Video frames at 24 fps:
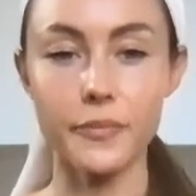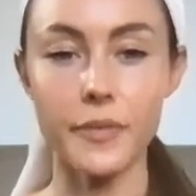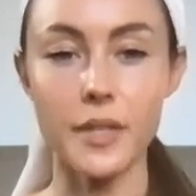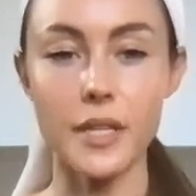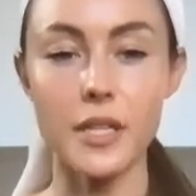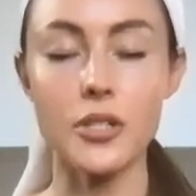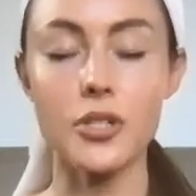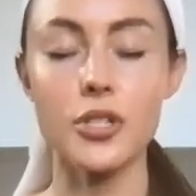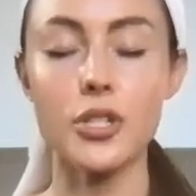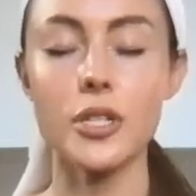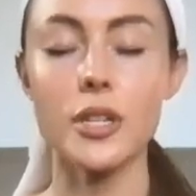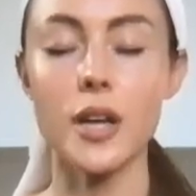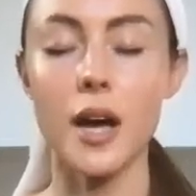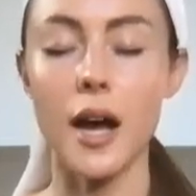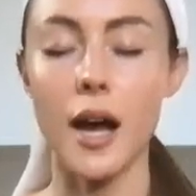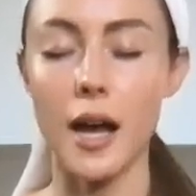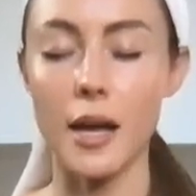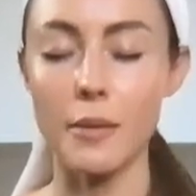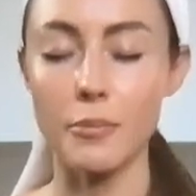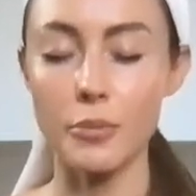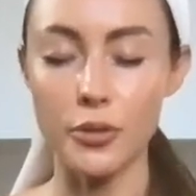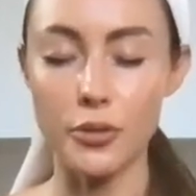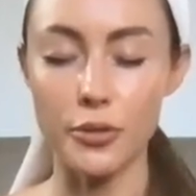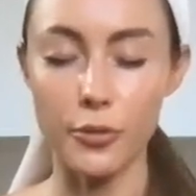Each
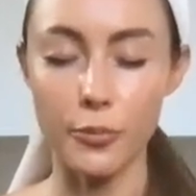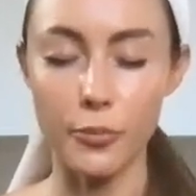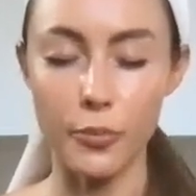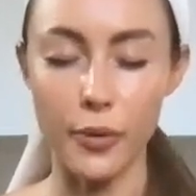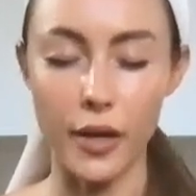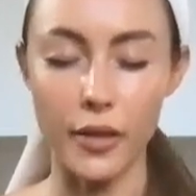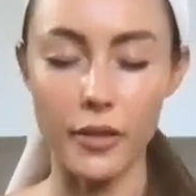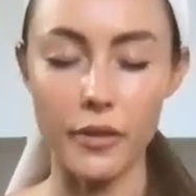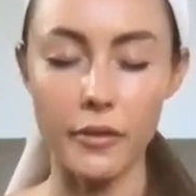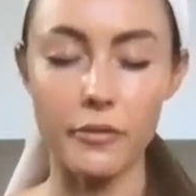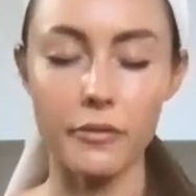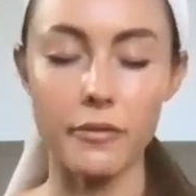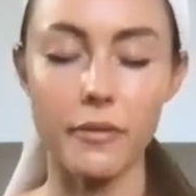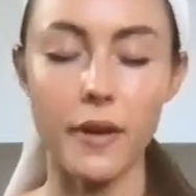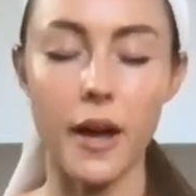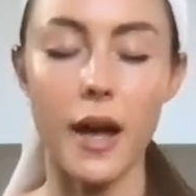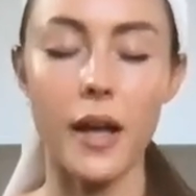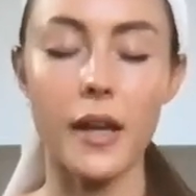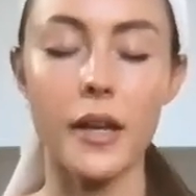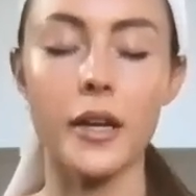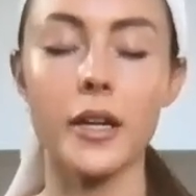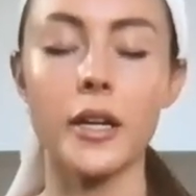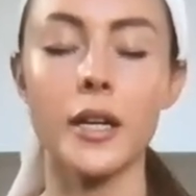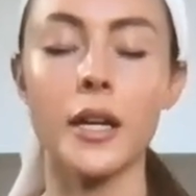time you do breath of
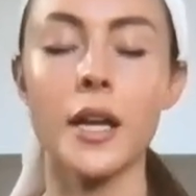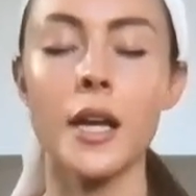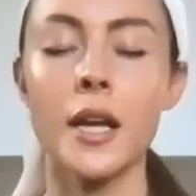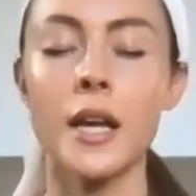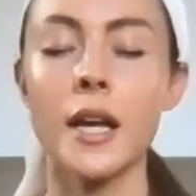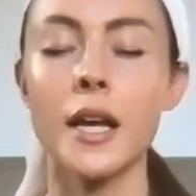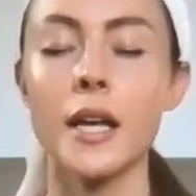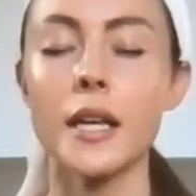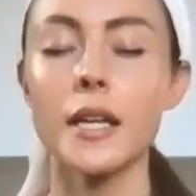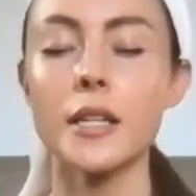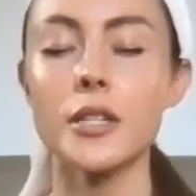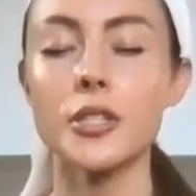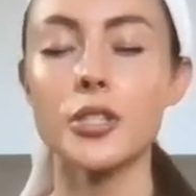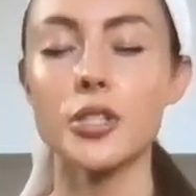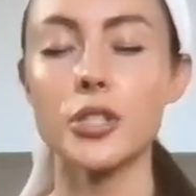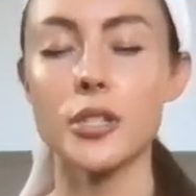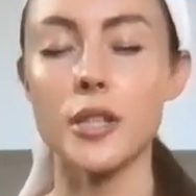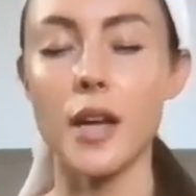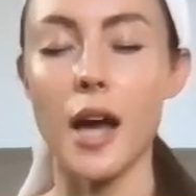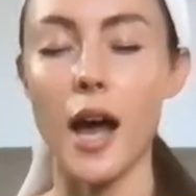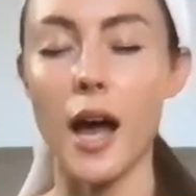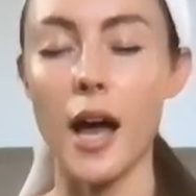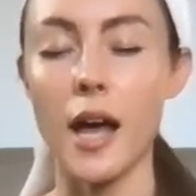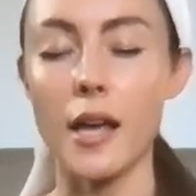fire, each
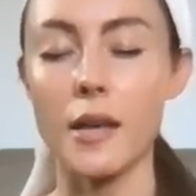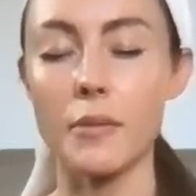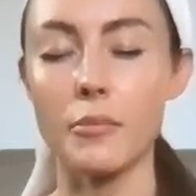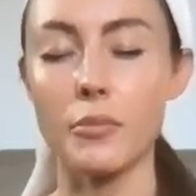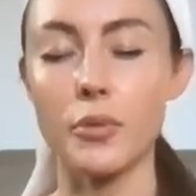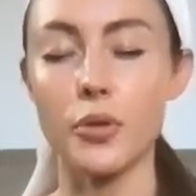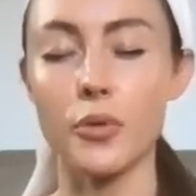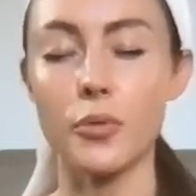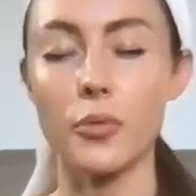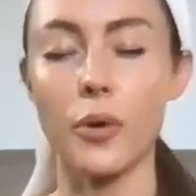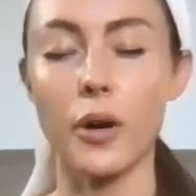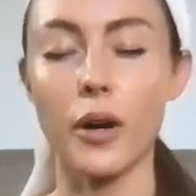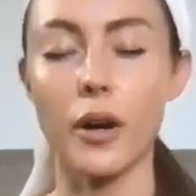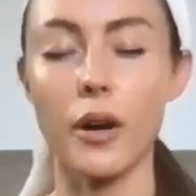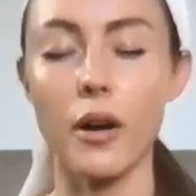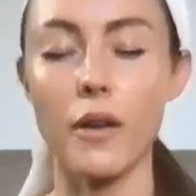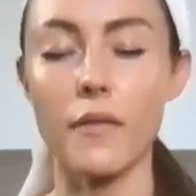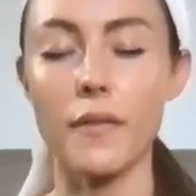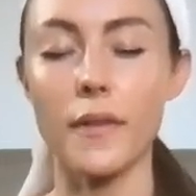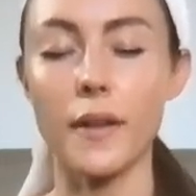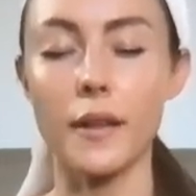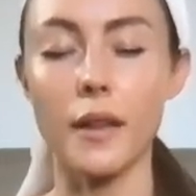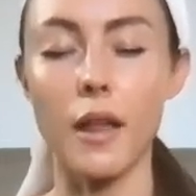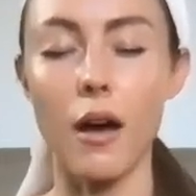time you work
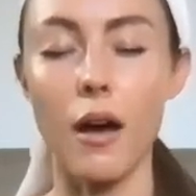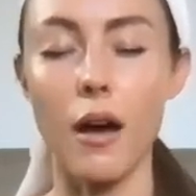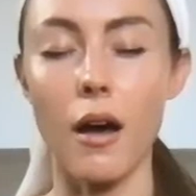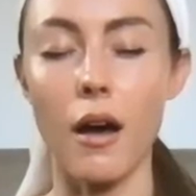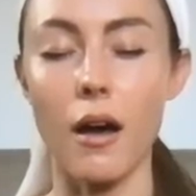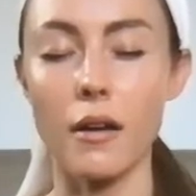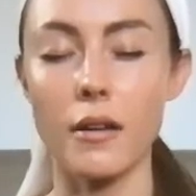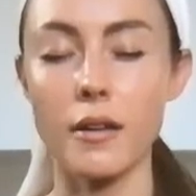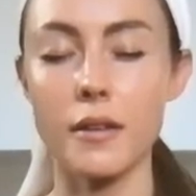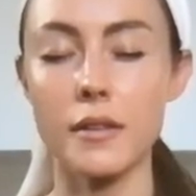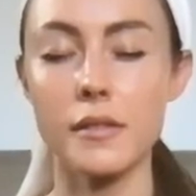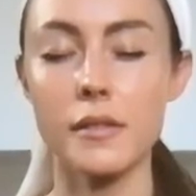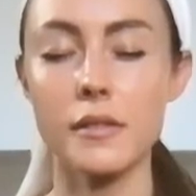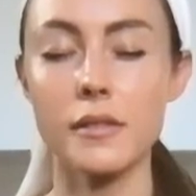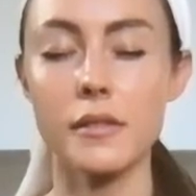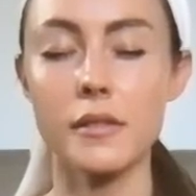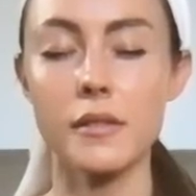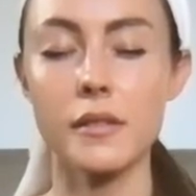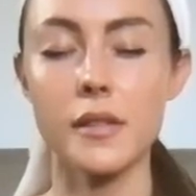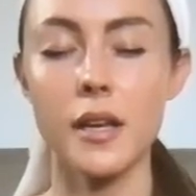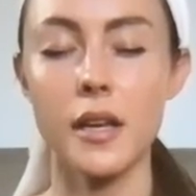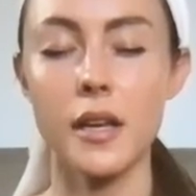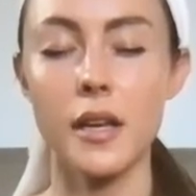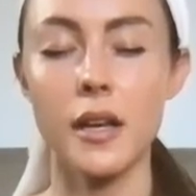on the
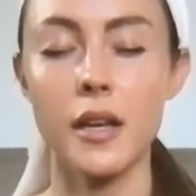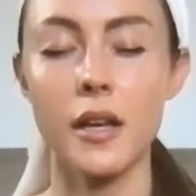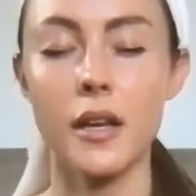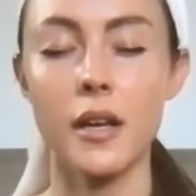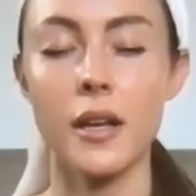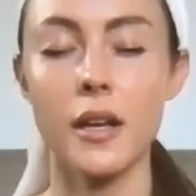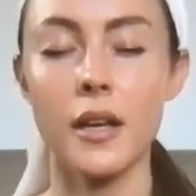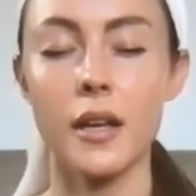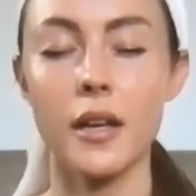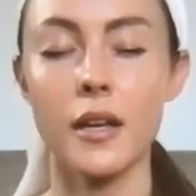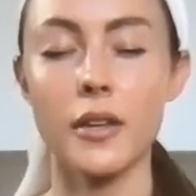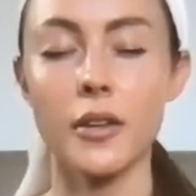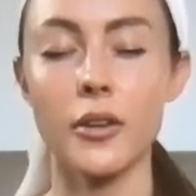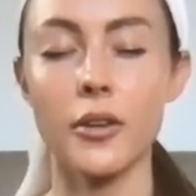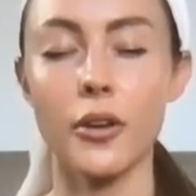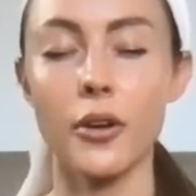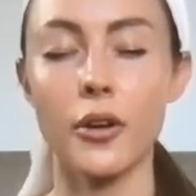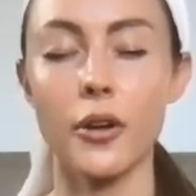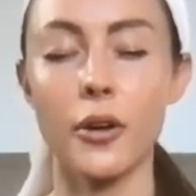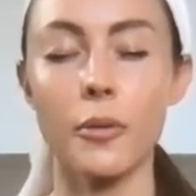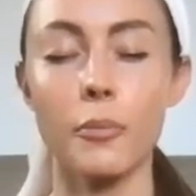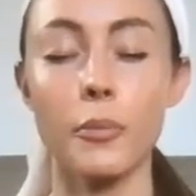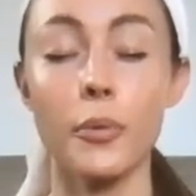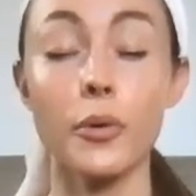locks,
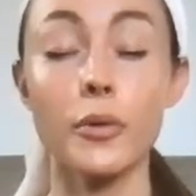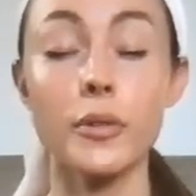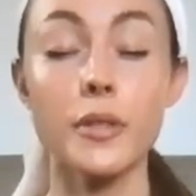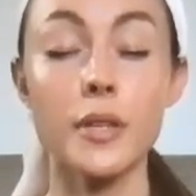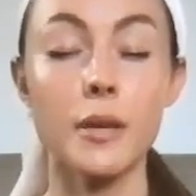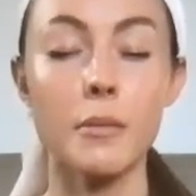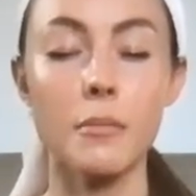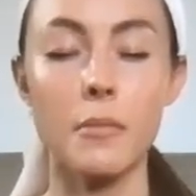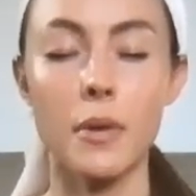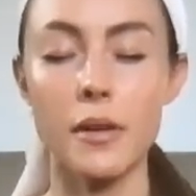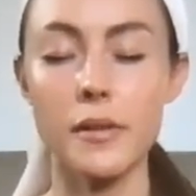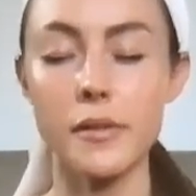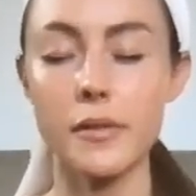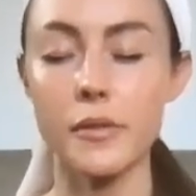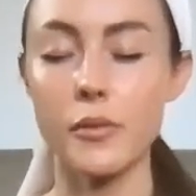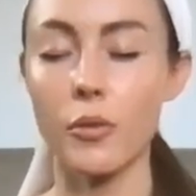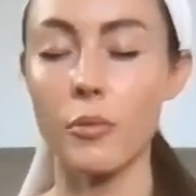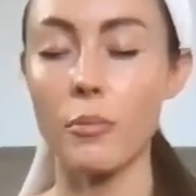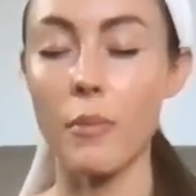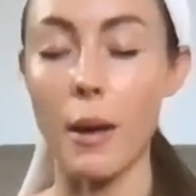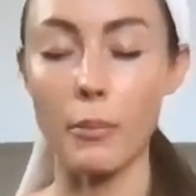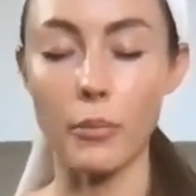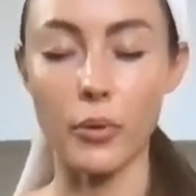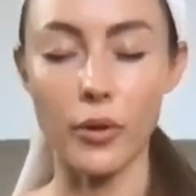you're building muscle
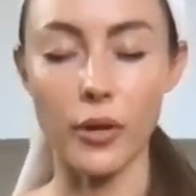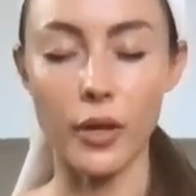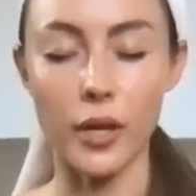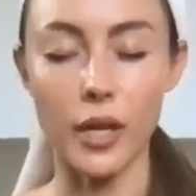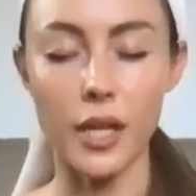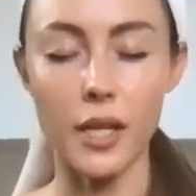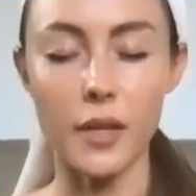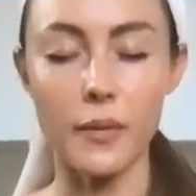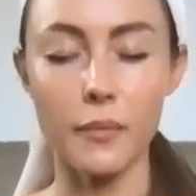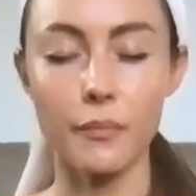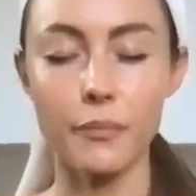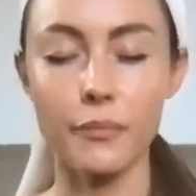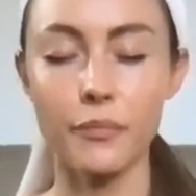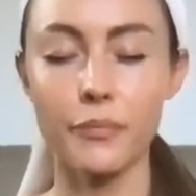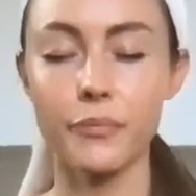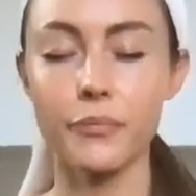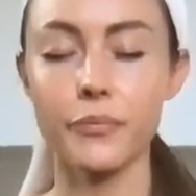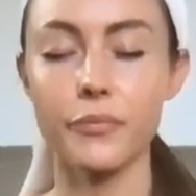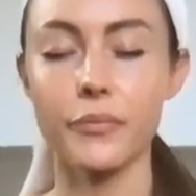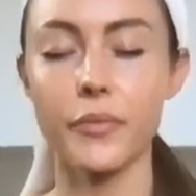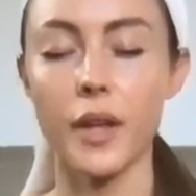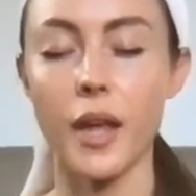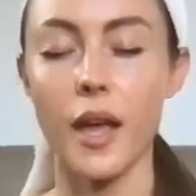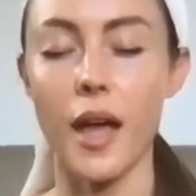memory,
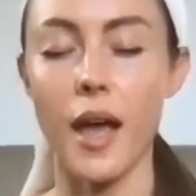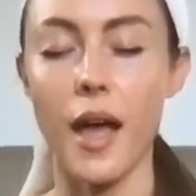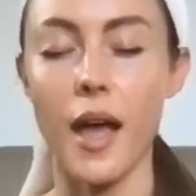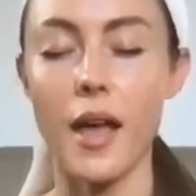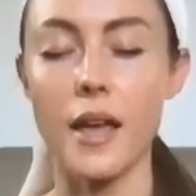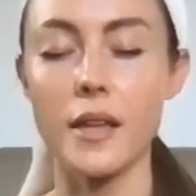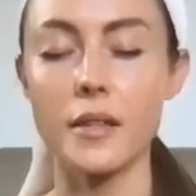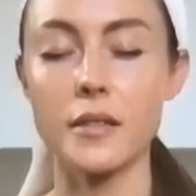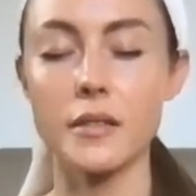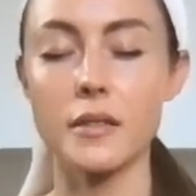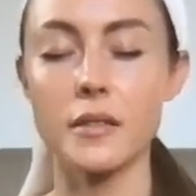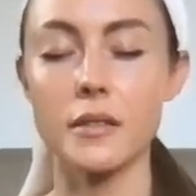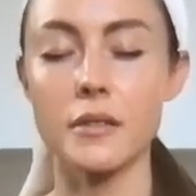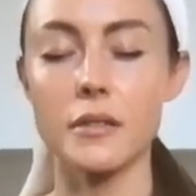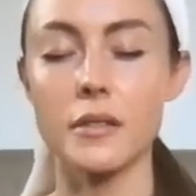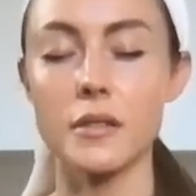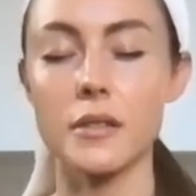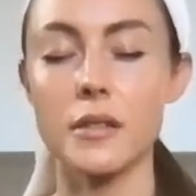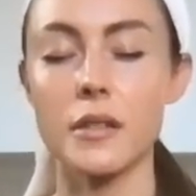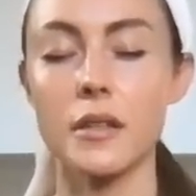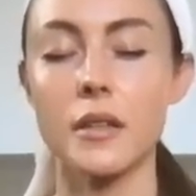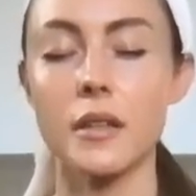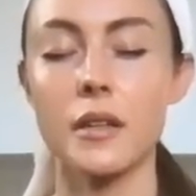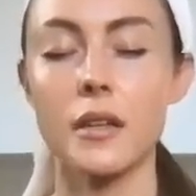
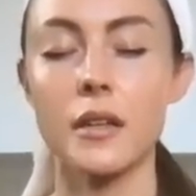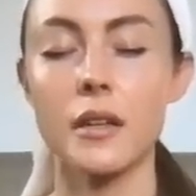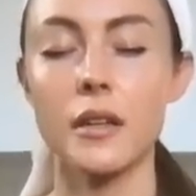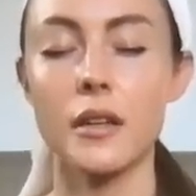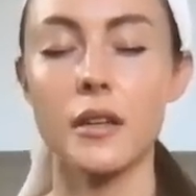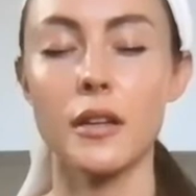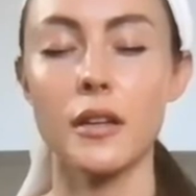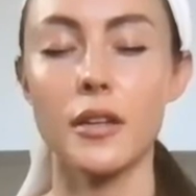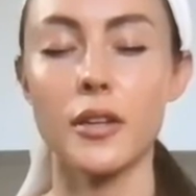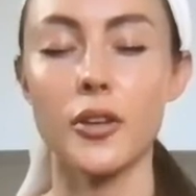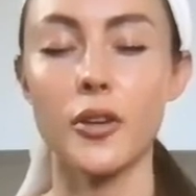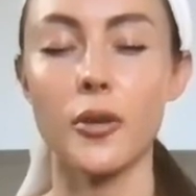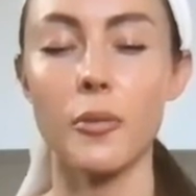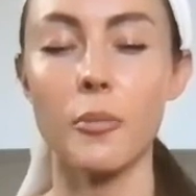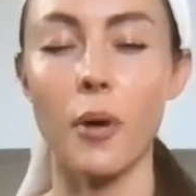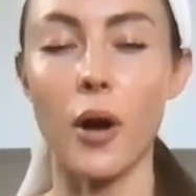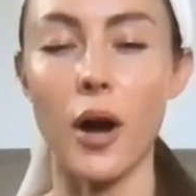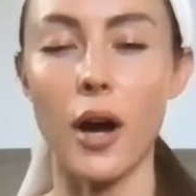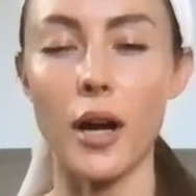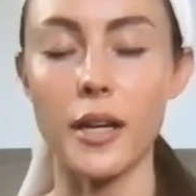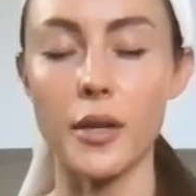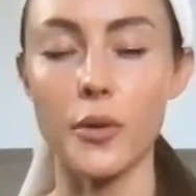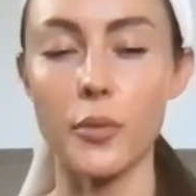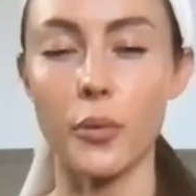and your
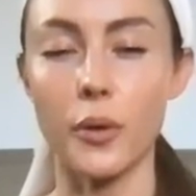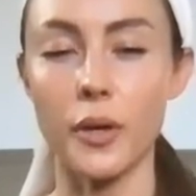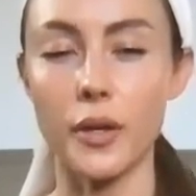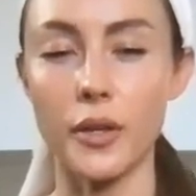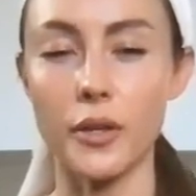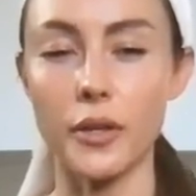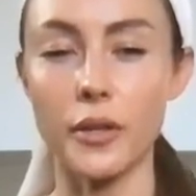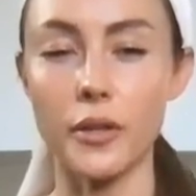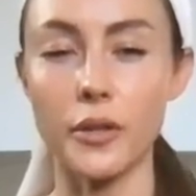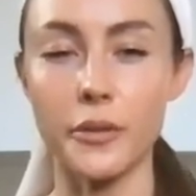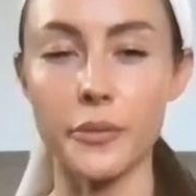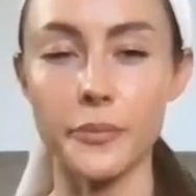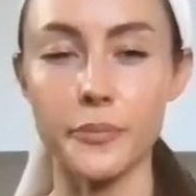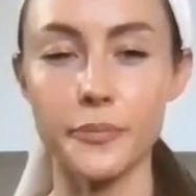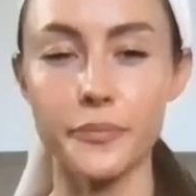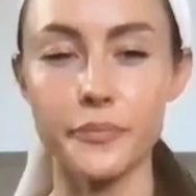body will